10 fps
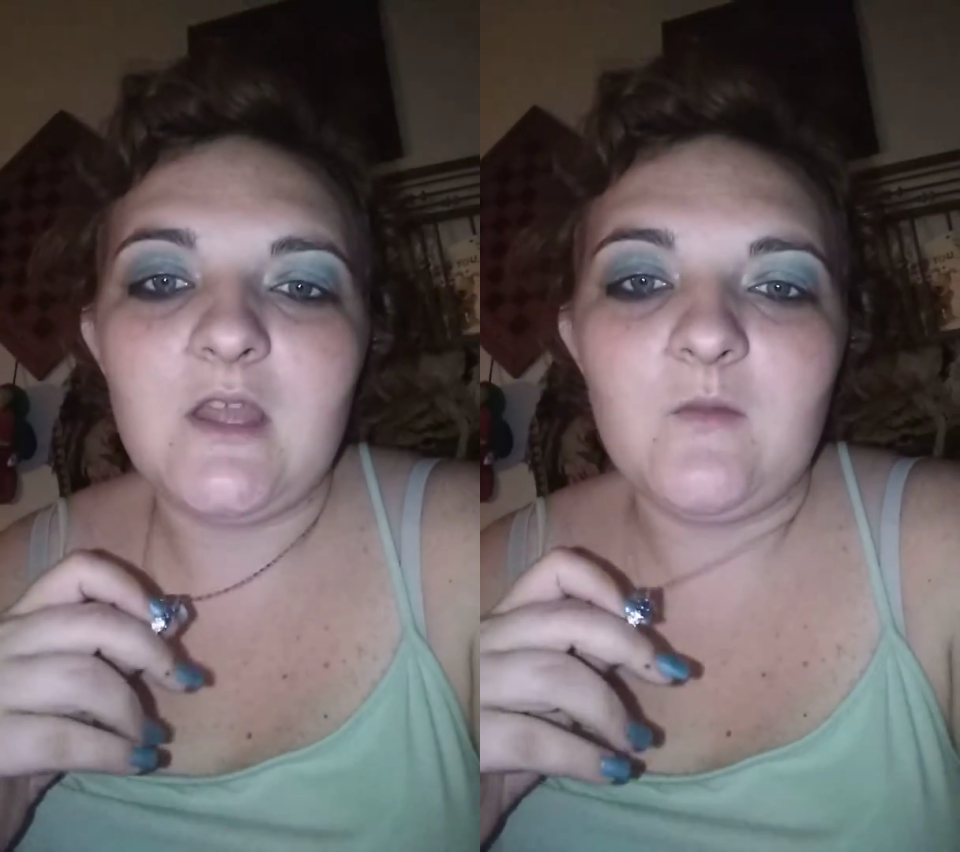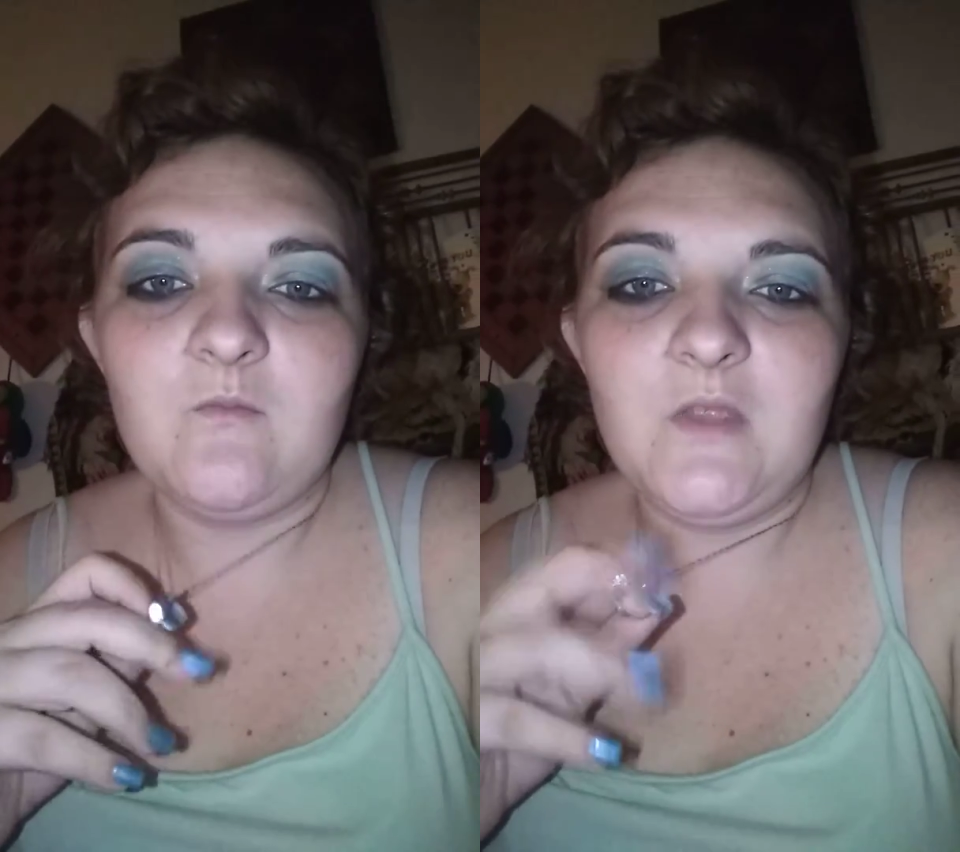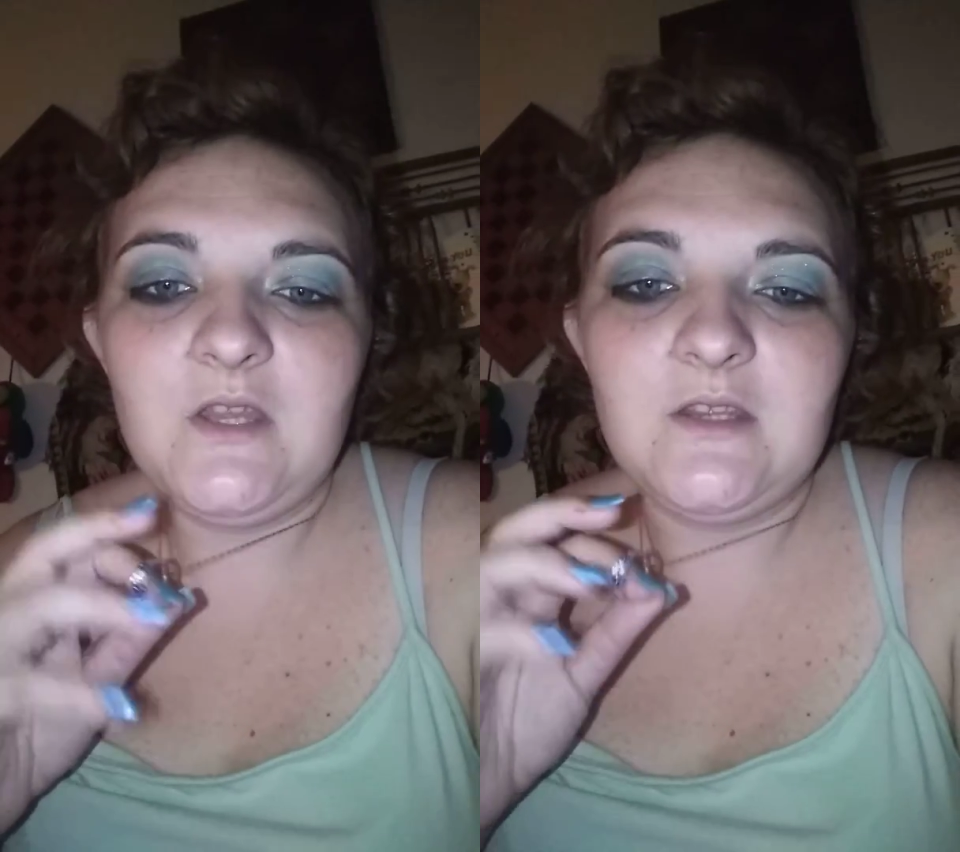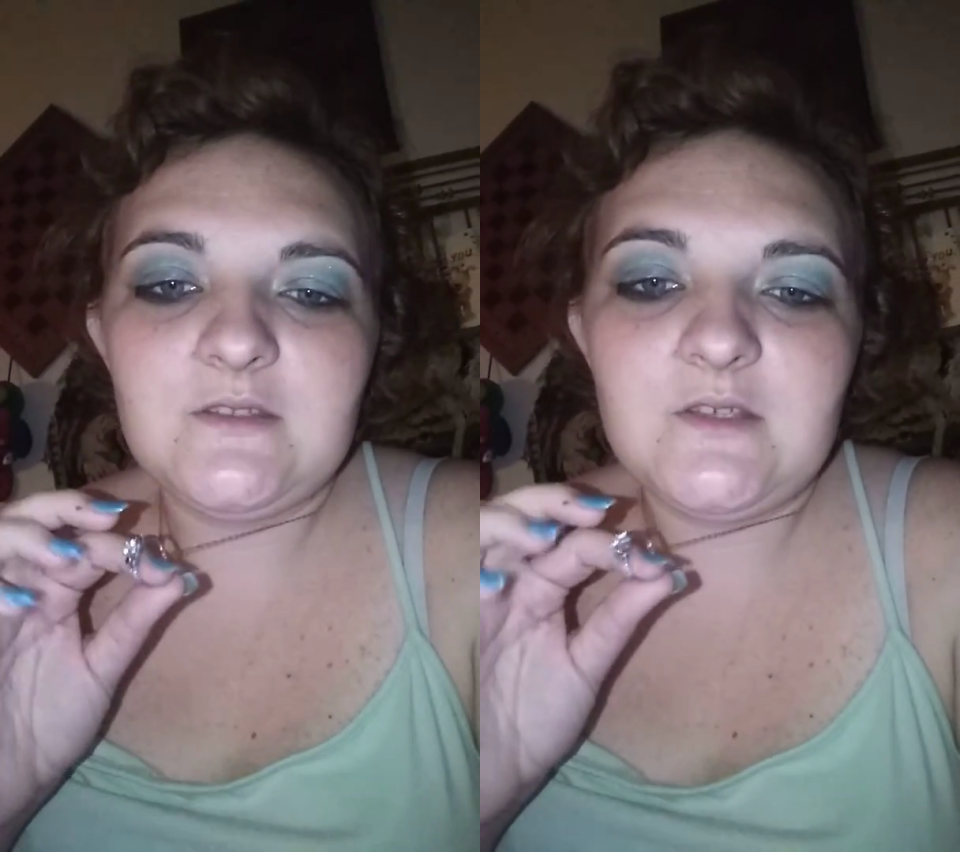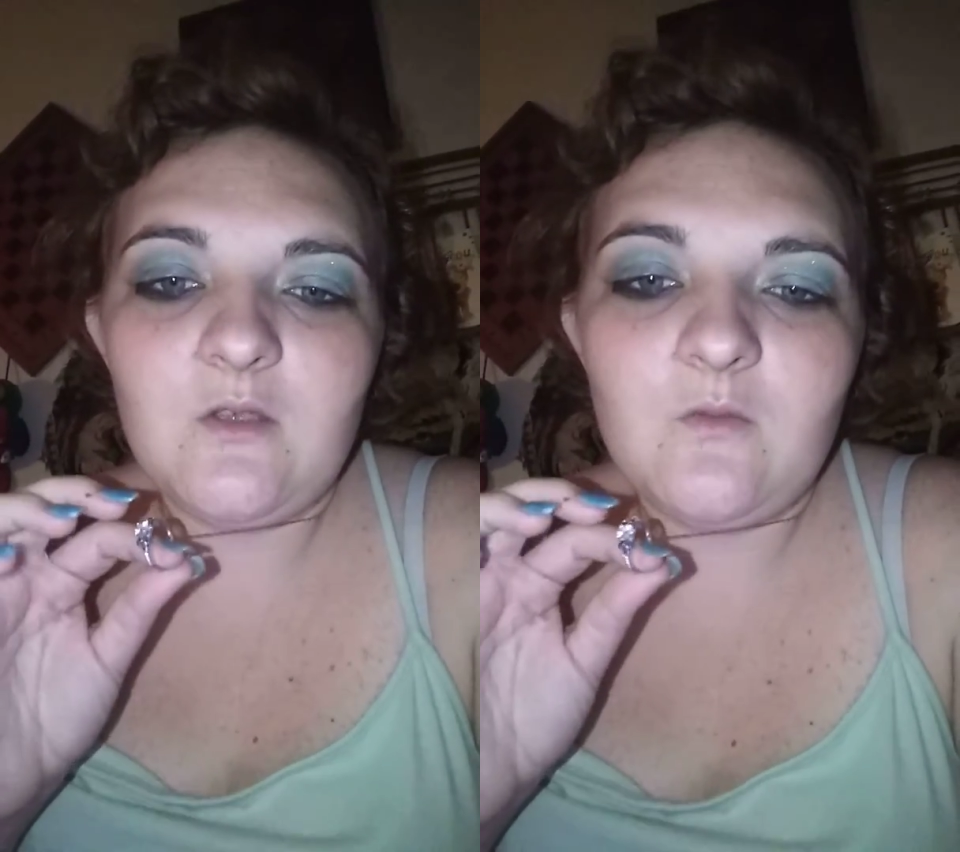I made
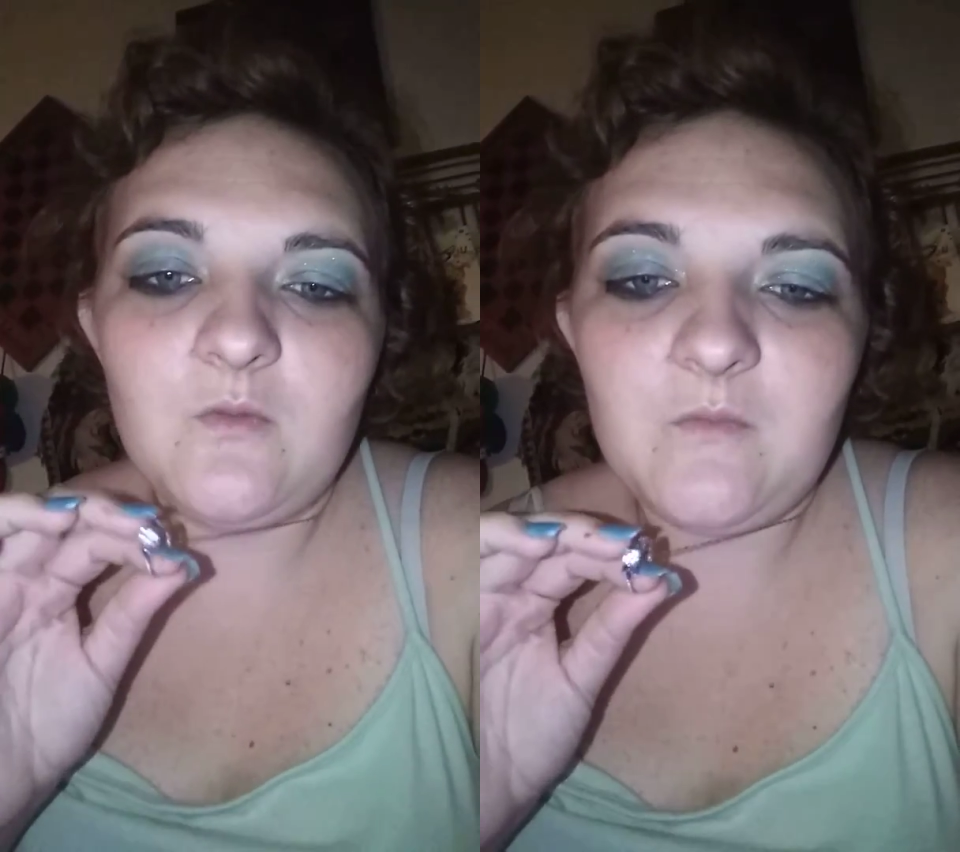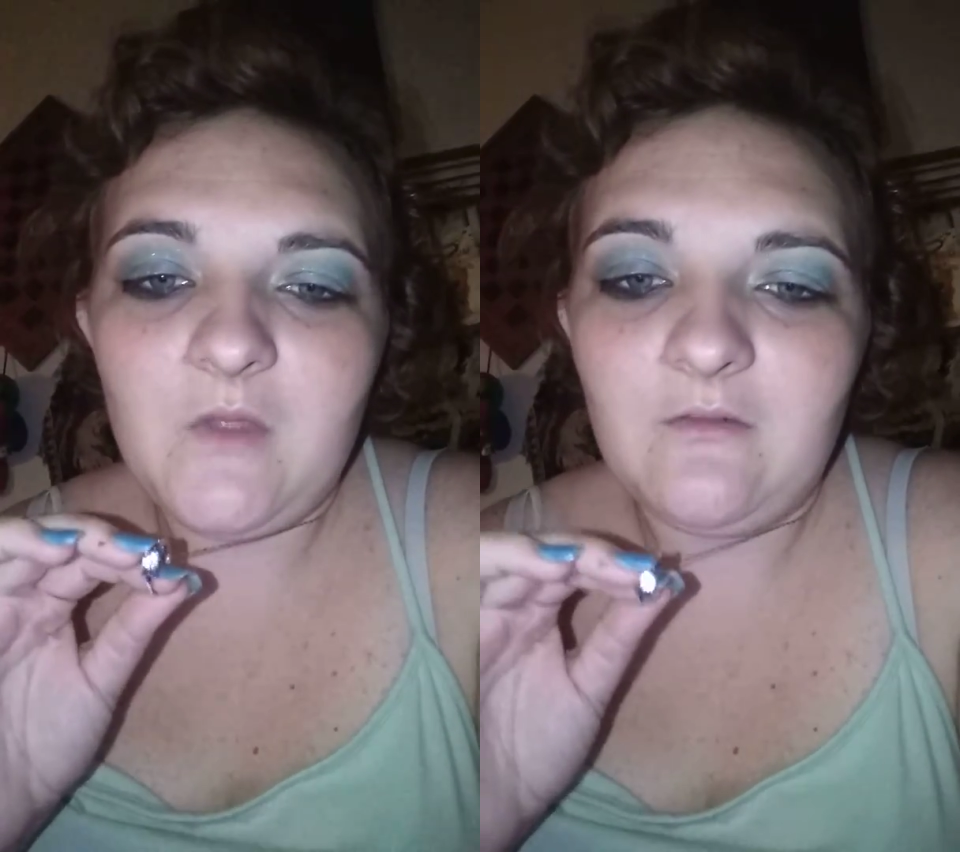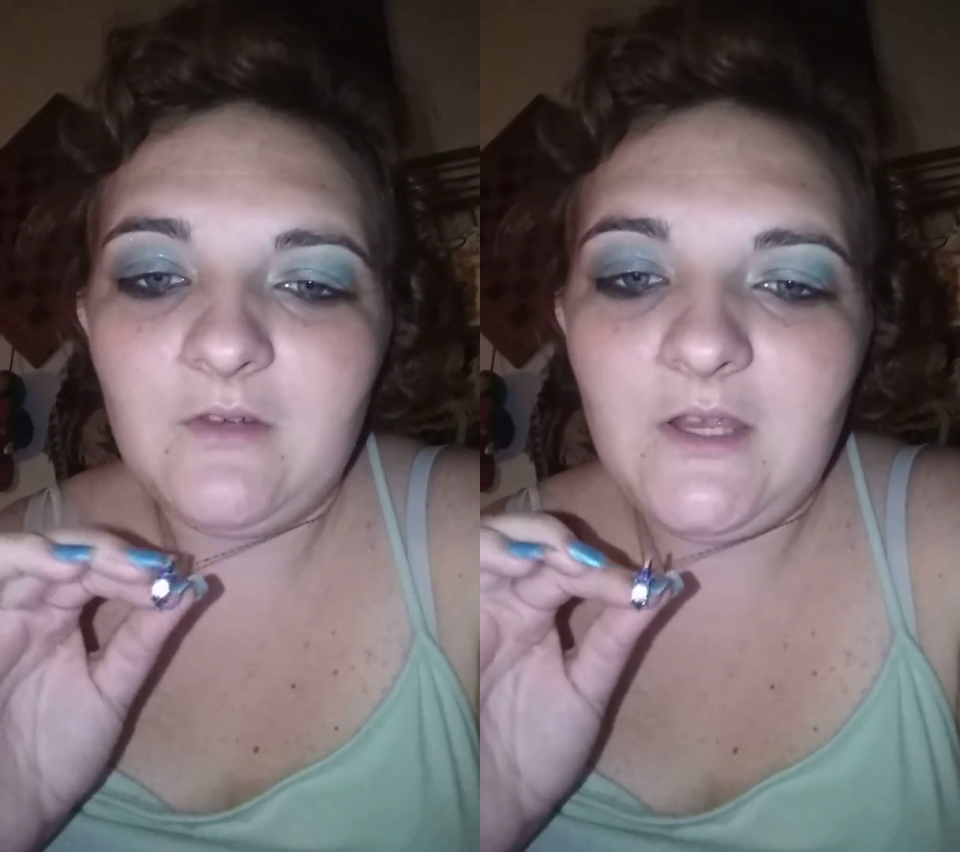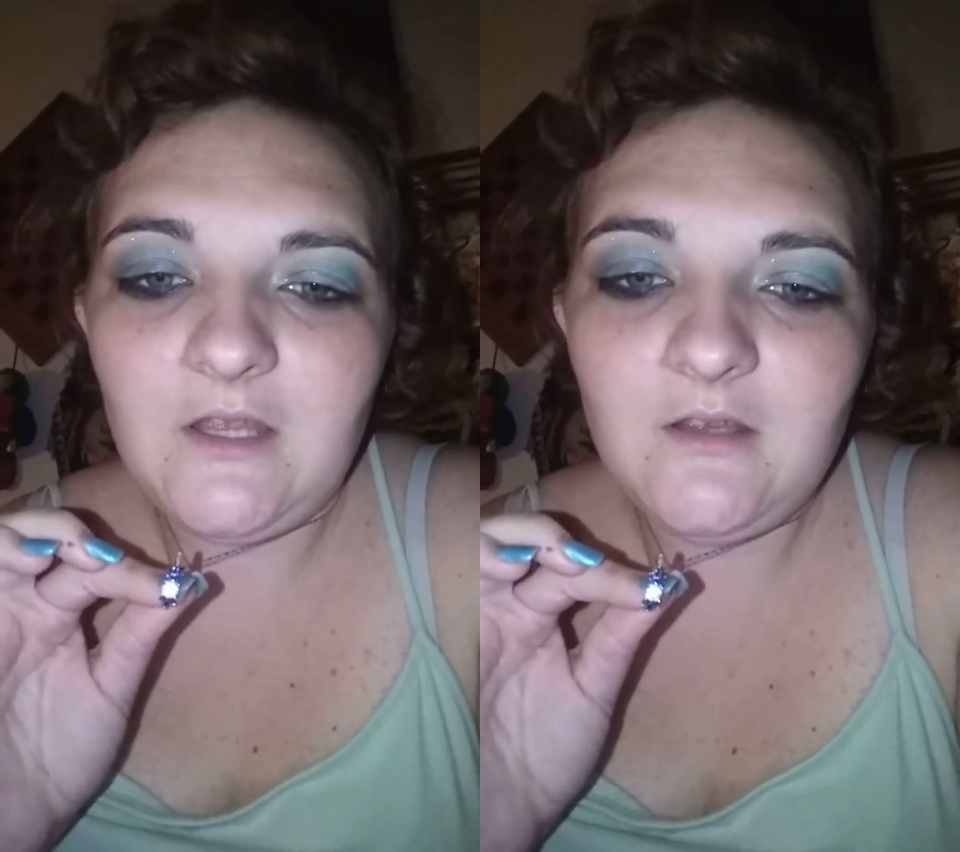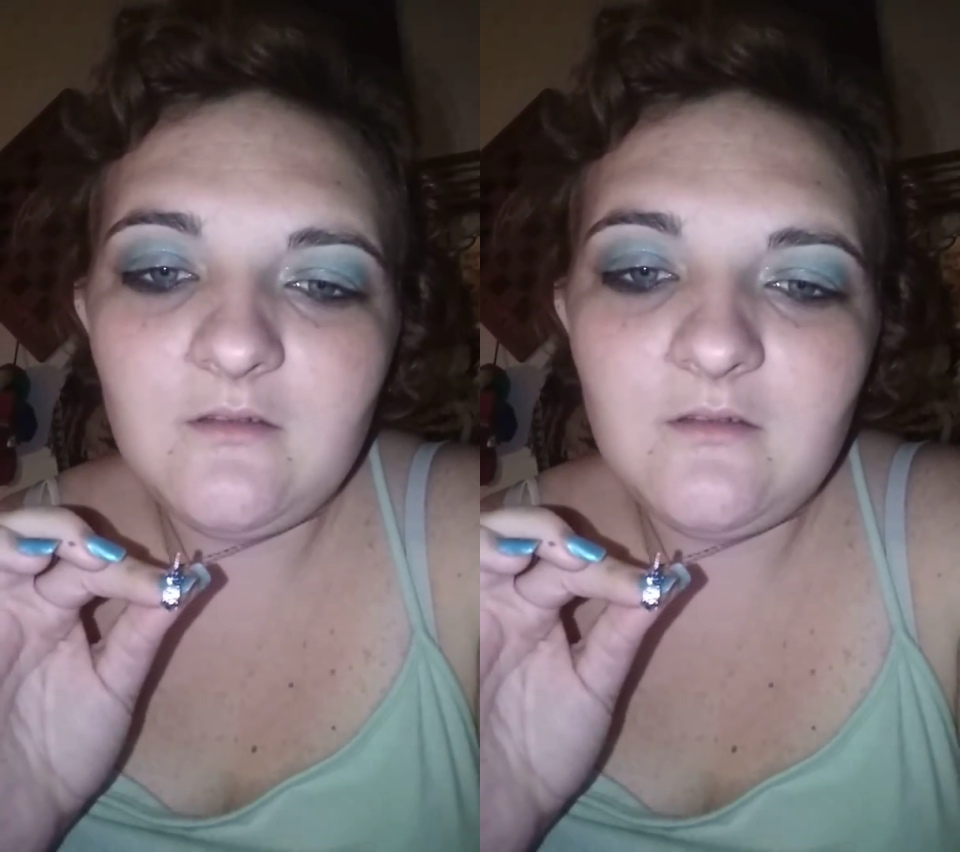it to go with my ring.